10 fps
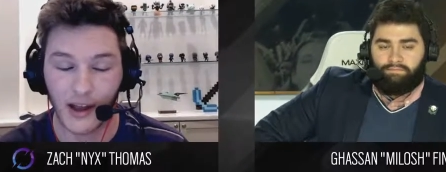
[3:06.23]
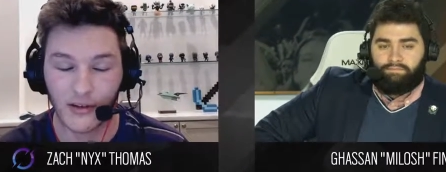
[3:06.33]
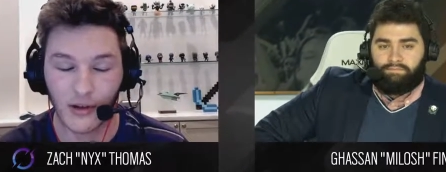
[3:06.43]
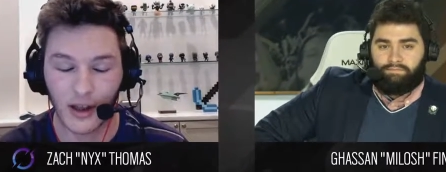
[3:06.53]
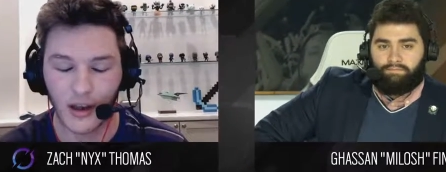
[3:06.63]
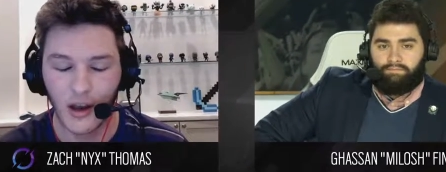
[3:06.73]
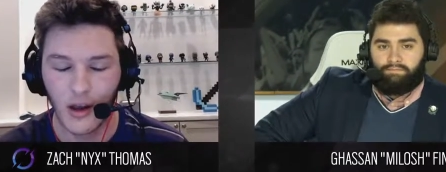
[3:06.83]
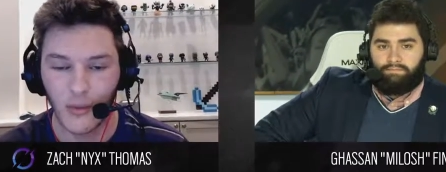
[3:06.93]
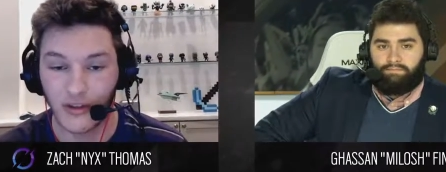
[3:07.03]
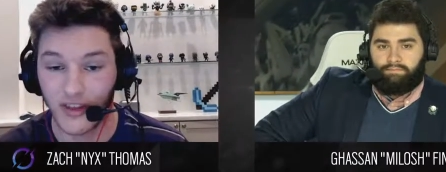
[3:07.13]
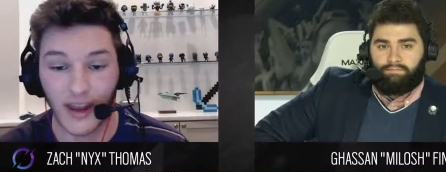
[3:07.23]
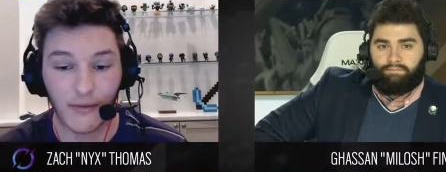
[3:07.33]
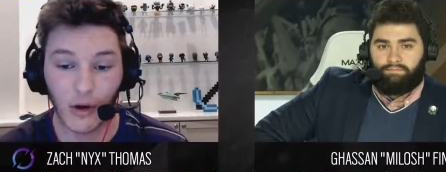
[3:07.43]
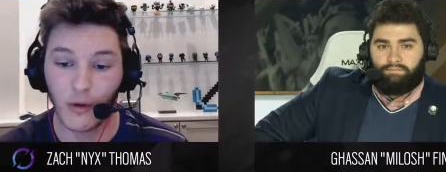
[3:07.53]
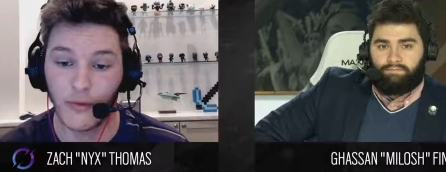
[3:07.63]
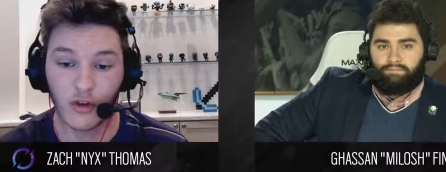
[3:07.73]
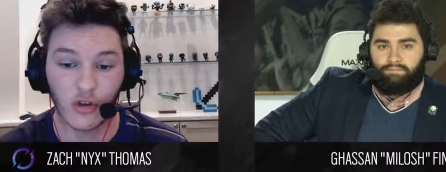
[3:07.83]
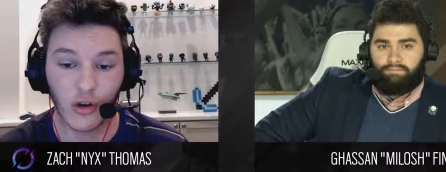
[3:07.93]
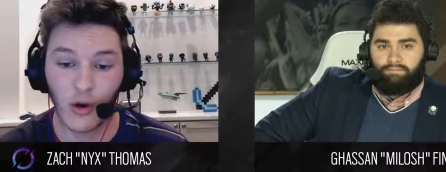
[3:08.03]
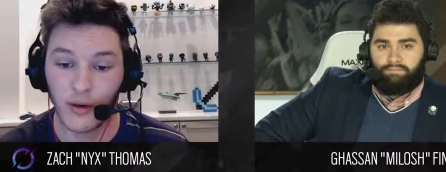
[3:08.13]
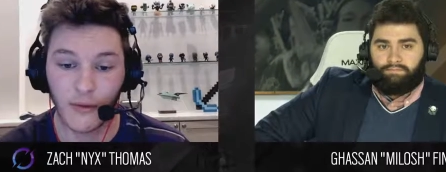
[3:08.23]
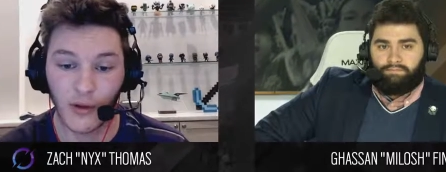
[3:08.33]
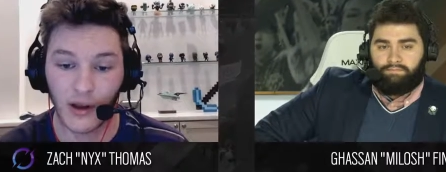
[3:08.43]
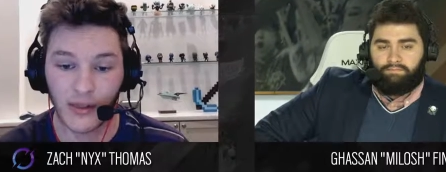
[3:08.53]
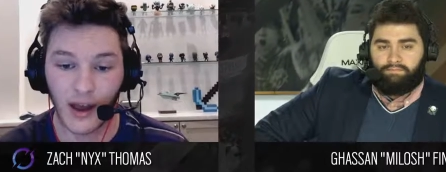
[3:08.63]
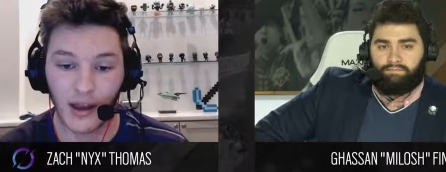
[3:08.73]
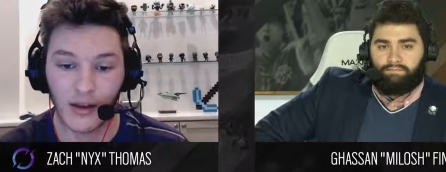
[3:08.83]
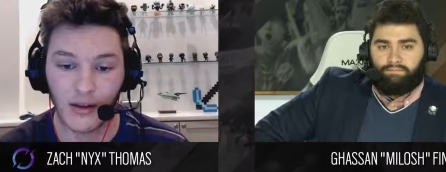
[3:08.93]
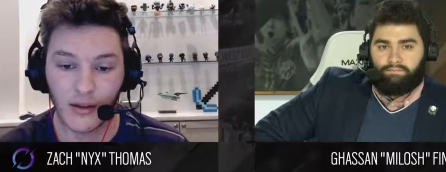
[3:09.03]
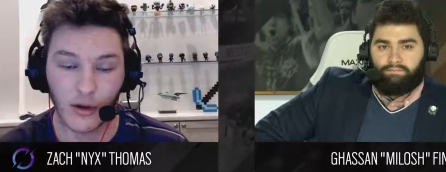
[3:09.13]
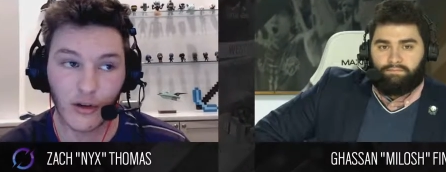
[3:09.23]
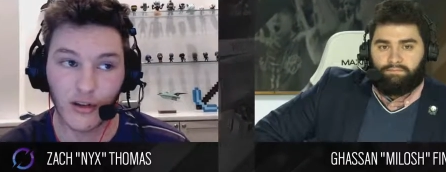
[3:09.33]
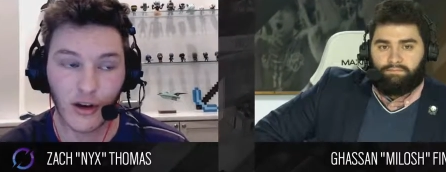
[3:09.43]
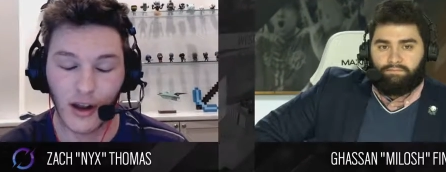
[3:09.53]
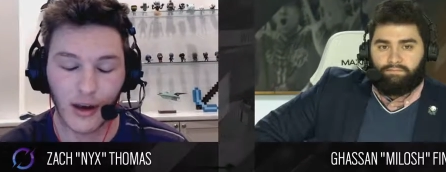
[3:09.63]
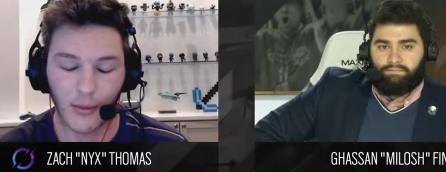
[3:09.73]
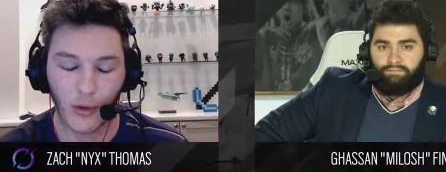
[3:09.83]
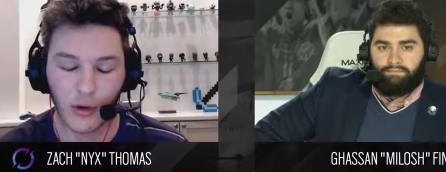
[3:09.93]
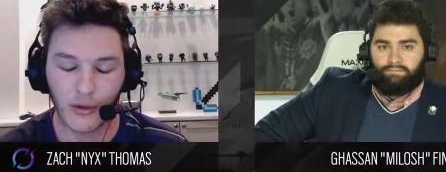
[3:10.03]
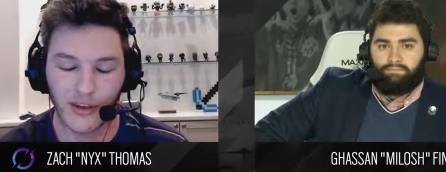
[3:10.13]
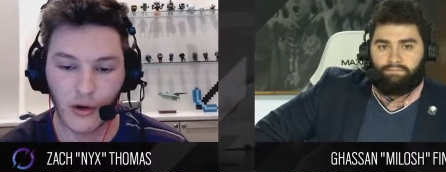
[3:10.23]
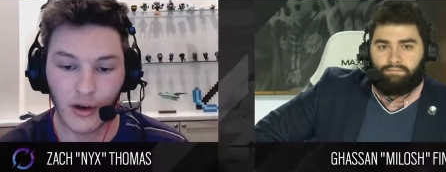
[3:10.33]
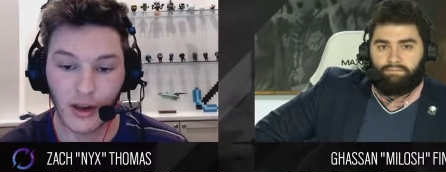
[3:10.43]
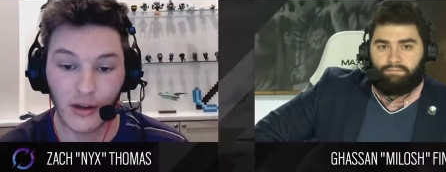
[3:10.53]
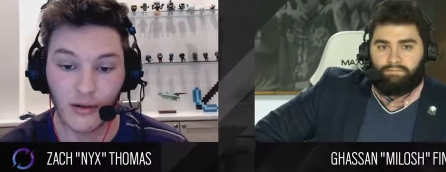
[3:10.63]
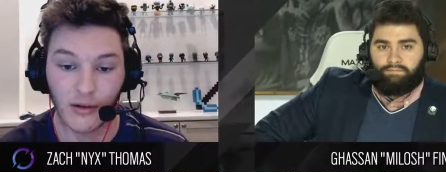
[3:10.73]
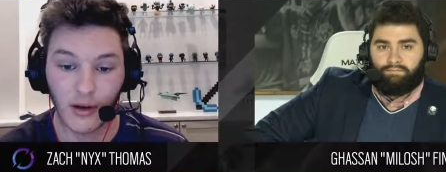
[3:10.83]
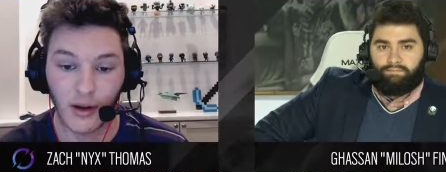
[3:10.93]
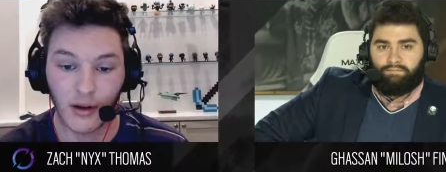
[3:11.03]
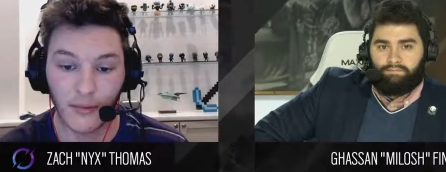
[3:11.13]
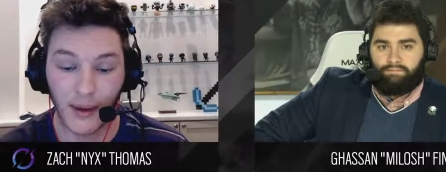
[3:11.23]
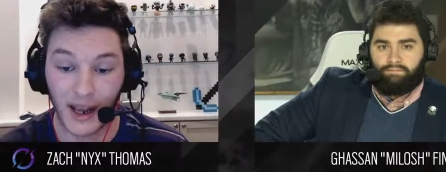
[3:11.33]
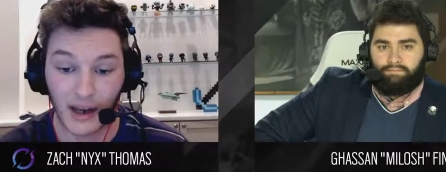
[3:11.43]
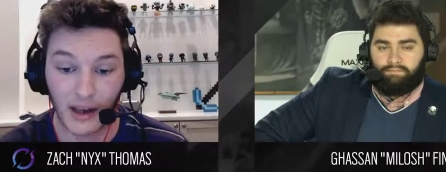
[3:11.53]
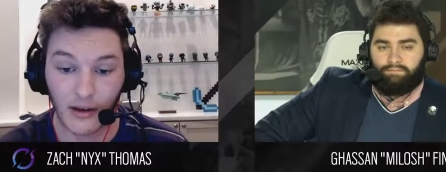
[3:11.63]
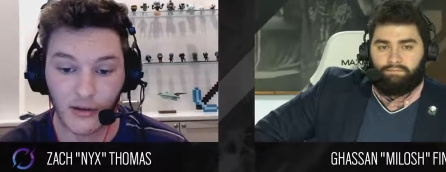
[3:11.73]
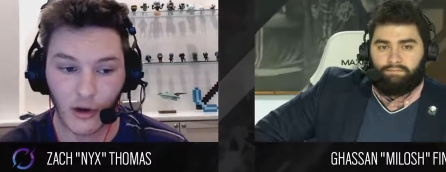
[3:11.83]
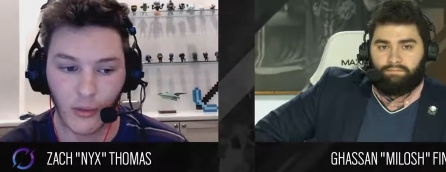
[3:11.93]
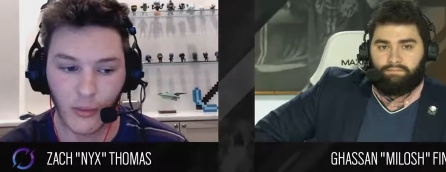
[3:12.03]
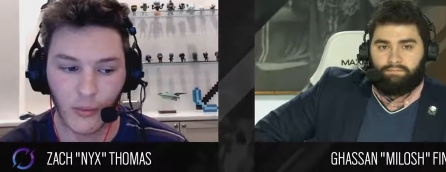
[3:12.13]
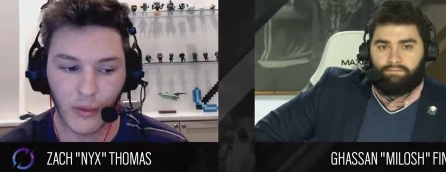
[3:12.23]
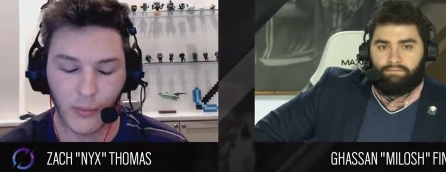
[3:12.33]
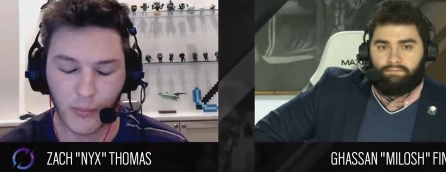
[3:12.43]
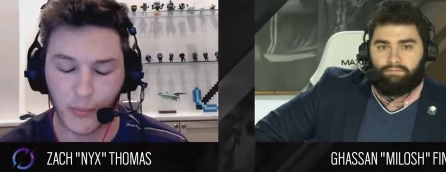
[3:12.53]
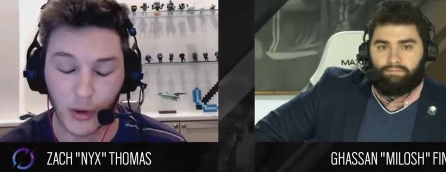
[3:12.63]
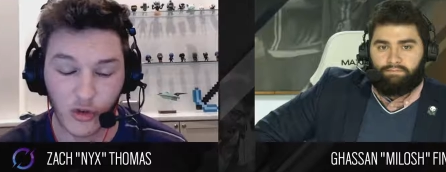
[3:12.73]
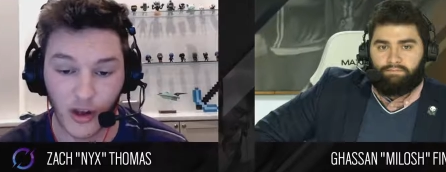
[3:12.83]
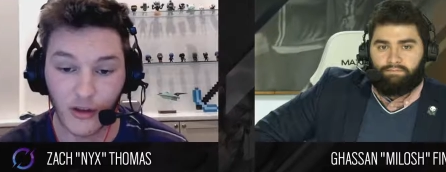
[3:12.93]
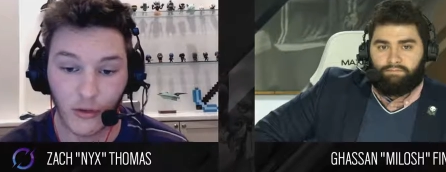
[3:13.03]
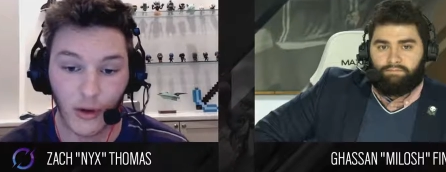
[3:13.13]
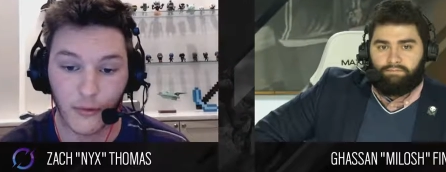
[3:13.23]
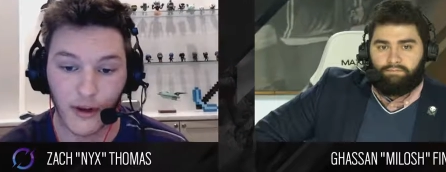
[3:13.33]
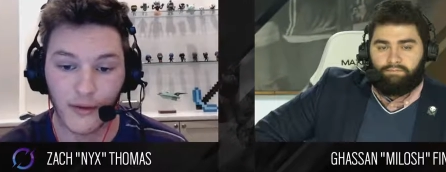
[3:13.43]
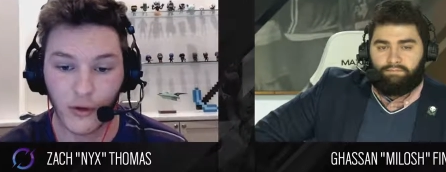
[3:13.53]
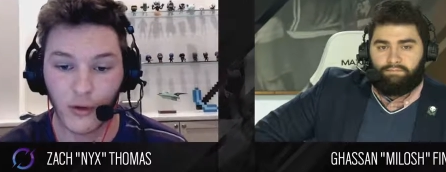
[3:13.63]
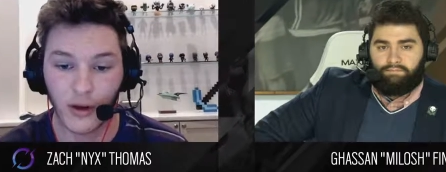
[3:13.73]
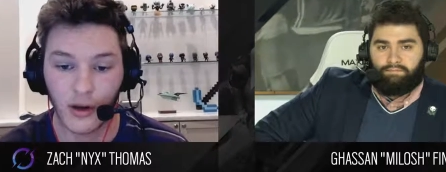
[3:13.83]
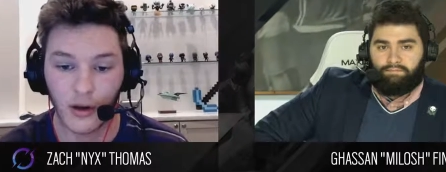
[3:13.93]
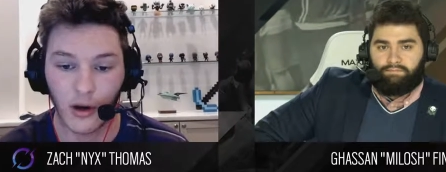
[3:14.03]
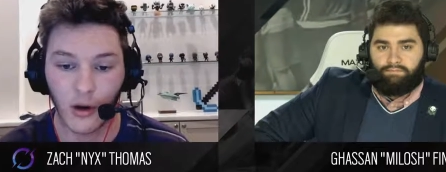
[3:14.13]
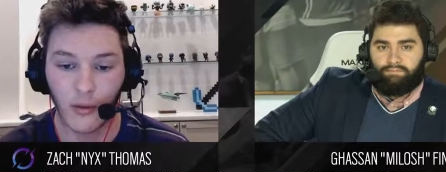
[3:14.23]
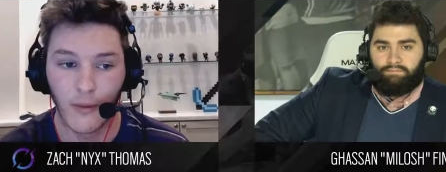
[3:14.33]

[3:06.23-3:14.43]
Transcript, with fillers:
Speaker 1: So like once they have no vision, no info like that, they're just gonna end up throwing utility and and panicking. So we push that into our favor, and you know